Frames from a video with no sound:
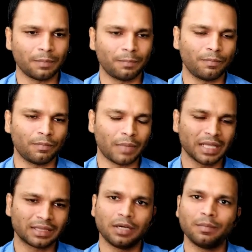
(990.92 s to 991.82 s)
my
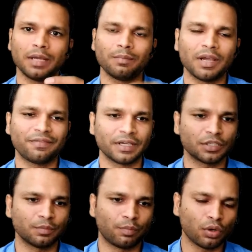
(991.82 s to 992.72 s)
thumb and my fingers
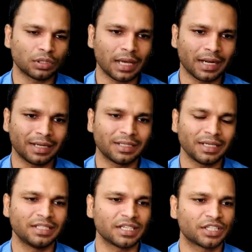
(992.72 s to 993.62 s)
both are at the
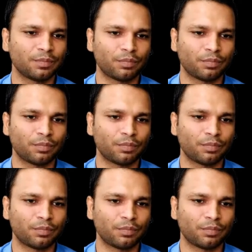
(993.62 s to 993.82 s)
injection port.